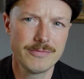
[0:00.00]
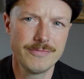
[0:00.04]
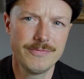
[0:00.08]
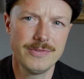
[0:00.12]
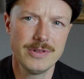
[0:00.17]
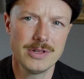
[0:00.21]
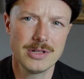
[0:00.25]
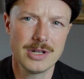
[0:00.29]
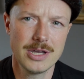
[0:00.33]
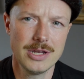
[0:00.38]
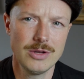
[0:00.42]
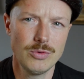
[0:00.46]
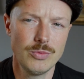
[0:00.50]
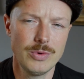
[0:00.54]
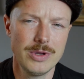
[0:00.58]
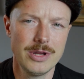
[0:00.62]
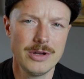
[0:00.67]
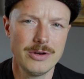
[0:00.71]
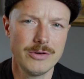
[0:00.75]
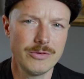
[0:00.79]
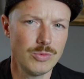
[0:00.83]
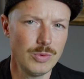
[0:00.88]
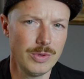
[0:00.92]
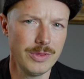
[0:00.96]
feel kind of
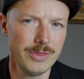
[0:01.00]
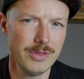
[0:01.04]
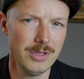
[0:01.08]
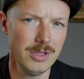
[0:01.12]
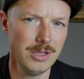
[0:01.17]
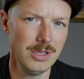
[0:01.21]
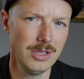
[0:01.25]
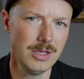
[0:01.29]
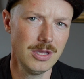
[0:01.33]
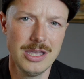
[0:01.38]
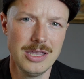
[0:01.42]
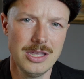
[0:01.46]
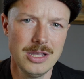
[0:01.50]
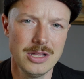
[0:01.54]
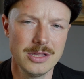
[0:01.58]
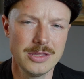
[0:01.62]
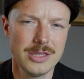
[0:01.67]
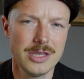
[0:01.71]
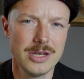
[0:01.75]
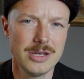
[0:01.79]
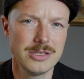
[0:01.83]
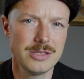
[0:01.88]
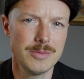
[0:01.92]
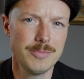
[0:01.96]
weird with the heel
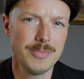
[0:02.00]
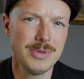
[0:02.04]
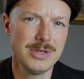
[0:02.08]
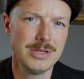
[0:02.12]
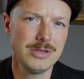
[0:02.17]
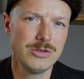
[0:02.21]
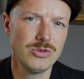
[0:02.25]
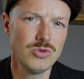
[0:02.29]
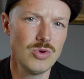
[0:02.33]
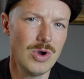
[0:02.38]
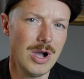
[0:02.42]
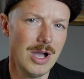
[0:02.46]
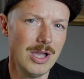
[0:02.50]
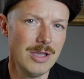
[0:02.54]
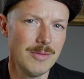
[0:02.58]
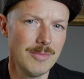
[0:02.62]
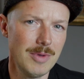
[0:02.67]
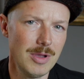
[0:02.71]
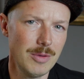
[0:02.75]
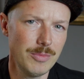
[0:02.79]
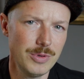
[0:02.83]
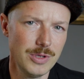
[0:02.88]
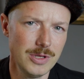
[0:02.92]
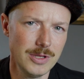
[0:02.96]
that is a bit too high in
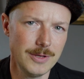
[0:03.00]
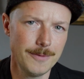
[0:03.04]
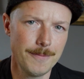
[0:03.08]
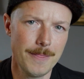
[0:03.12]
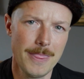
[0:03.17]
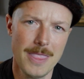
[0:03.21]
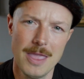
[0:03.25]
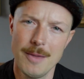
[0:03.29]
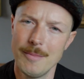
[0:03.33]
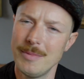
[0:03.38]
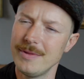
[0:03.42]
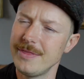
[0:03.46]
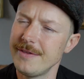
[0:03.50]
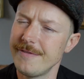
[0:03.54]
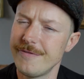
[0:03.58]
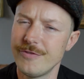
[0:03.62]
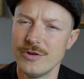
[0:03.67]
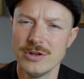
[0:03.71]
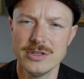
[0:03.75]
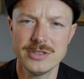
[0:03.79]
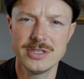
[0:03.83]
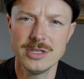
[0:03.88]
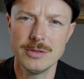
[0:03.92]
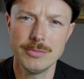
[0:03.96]
my opinion. But the
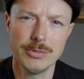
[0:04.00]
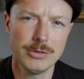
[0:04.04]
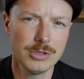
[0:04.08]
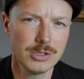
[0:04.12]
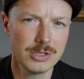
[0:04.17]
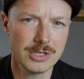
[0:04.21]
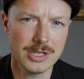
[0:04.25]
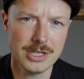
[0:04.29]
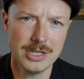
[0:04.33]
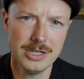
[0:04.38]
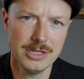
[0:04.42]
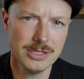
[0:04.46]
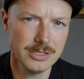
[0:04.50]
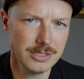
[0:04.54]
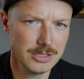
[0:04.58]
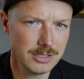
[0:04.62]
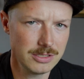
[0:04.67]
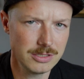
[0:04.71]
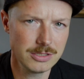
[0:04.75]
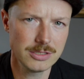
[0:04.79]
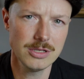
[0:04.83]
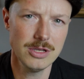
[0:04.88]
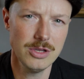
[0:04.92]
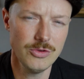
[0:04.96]
front zip look
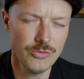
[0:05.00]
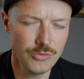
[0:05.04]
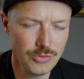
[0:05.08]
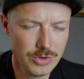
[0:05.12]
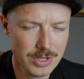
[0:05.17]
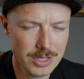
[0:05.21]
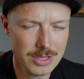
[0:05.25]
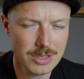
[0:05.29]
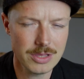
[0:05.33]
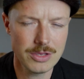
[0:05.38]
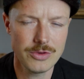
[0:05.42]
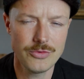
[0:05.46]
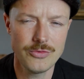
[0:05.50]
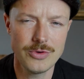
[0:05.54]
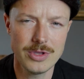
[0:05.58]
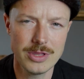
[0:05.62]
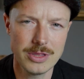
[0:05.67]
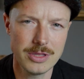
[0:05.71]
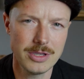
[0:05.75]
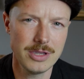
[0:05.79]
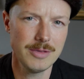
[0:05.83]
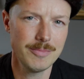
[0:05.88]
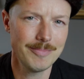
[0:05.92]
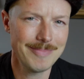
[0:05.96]
is really,
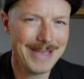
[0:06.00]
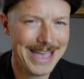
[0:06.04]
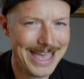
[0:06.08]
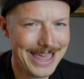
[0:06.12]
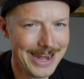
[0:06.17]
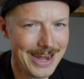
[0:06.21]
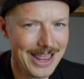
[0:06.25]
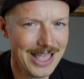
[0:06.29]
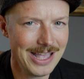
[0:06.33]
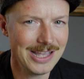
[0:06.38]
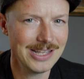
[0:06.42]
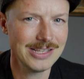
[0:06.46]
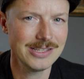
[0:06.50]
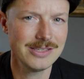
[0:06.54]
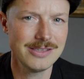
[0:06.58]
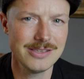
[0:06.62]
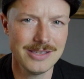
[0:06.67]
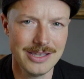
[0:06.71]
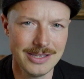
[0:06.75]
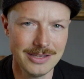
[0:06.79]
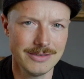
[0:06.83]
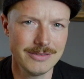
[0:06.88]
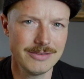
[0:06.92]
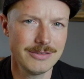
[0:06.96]
really badass.
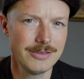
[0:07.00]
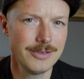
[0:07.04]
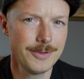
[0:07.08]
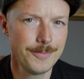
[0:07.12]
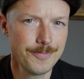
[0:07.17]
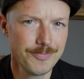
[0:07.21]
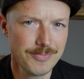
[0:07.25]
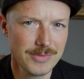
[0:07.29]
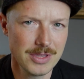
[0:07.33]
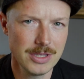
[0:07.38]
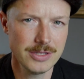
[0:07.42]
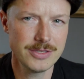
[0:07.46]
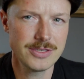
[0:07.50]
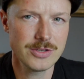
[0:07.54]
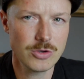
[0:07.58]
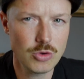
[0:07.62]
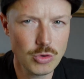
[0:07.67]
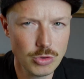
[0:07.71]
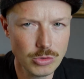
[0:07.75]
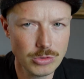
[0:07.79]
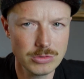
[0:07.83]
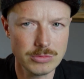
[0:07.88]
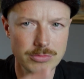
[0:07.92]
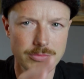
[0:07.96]
And it's a
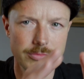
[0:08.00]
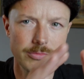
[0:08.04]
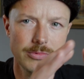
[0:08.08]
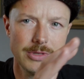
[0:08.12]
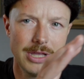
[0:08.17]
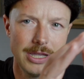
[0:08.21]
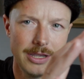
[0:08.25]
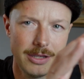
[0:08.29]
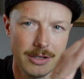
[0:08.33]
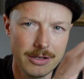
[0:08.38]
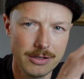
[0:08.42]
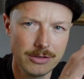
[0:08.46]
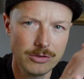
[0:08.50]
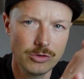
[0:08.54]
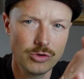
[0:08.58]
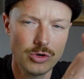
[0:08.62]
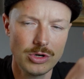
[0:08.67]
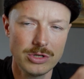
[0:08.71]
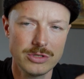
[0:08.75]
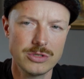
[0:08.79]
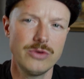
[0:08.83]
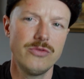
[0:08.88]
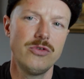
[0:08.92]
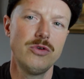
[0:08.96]
cool like
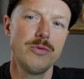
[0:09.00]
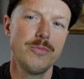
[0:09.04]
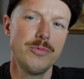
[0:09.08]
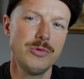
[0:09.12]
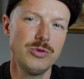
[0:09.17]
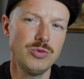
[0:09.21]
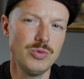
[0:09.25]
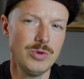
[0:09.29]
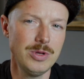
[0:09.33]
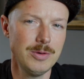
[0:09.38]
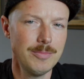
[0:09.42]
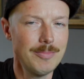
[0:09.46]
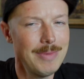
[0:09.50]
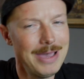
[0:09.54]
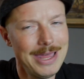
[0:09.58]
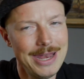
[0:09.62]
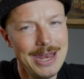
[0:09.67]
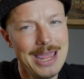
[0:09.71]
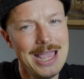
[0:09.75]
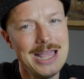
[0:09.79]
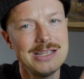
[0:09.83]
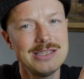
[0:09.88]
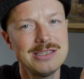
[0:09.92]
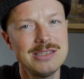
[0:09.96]
crossover between
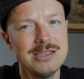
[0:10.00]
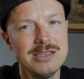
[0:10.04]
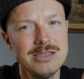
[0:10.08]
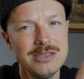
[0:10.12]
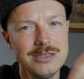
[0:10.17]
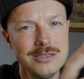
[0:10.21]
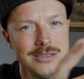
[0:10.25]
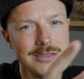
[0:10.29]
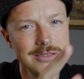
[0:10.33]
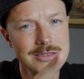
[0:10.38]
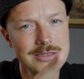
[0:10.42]
badassness